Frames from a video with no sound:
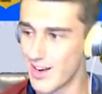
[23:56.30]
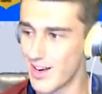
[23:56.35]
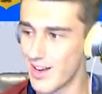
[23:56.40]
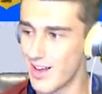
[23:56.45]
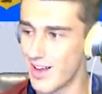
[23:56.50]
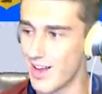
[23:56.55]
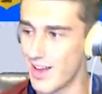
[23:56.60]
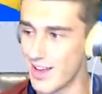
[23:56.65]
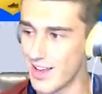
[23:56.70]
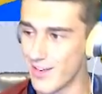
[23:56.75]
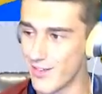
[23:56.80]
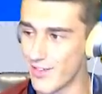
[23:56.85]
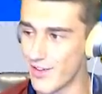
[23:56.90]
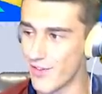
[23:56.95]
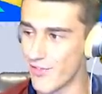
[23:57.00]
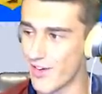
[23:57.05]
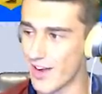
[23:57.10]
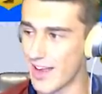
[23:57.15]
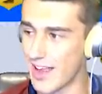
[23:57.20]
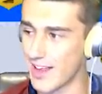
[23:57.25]
uh, even if
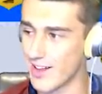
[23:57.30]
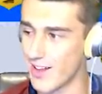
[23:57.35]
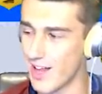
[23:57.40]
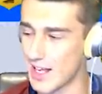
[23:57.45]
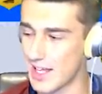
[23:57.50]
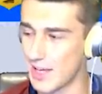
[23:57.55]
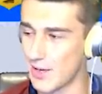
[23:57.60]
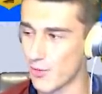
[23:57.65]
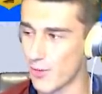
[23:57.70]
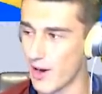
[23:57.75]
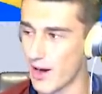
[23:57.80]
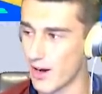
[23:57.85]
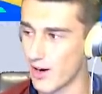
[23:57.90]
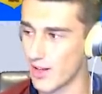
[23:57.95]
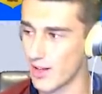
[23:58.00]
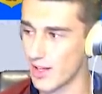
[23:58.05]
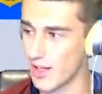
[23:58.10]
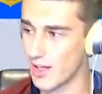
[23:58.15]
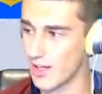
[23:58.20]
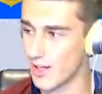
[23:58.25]
I get lucky
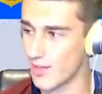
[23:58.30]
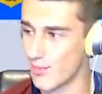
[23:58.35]
rarely,